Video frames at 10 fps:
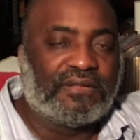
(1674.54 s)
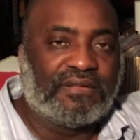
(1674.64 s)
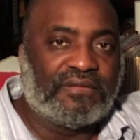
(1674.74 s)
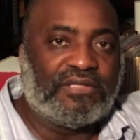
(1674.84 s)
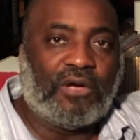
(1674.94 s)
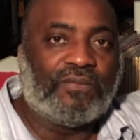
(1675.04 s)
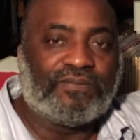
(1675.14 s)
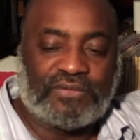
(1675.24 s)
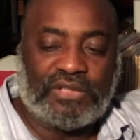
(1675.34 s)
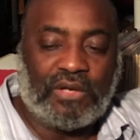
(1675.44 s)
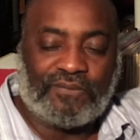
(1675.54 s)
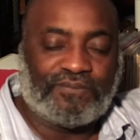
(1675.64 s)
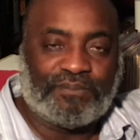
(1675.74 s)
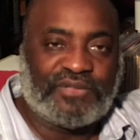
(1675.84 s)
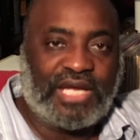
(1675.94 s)
Don't
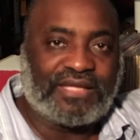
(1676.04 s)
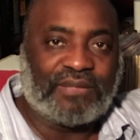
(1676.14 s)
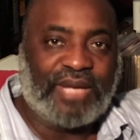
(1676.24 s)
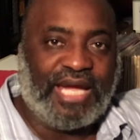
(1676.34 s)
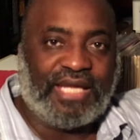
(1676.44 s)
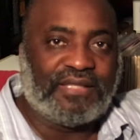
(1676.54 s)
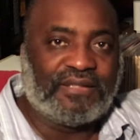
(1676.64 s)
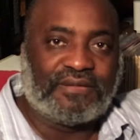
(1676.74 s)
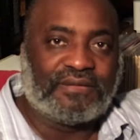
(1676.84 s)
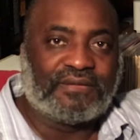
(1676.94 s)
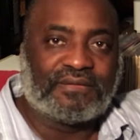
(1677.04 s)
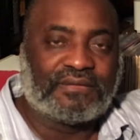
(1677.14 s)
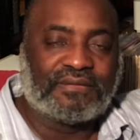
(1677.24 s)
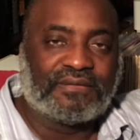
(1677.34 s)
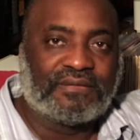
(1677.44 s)
take the bait.
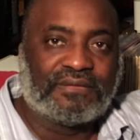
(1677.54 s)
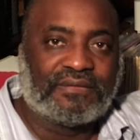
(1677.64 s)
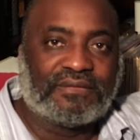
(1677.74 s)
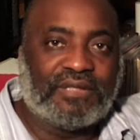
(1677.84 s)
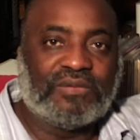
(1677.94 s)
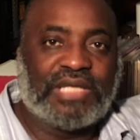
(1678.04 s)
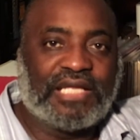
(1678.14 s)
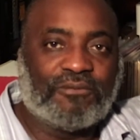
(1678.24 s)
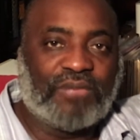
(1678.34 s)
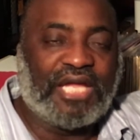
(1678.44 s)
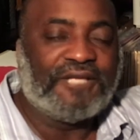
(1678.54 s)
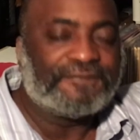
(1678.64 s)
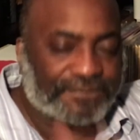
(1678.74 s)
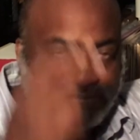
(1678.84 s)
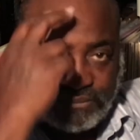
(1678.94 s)
Don't take the bait.
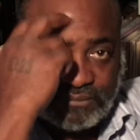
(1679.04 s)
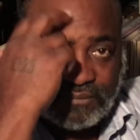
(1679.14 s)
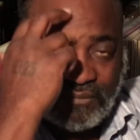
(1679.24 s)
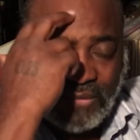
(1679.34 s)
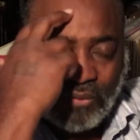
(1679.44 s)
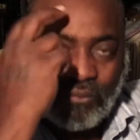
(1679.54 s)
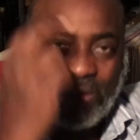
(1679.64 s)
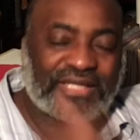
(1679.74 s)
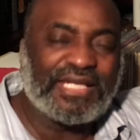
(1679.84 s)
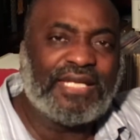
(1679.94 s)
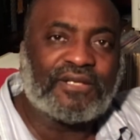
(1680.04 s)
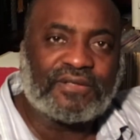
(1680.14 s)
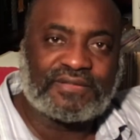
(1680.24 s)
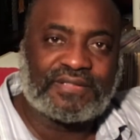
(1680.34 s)
We're thinkers.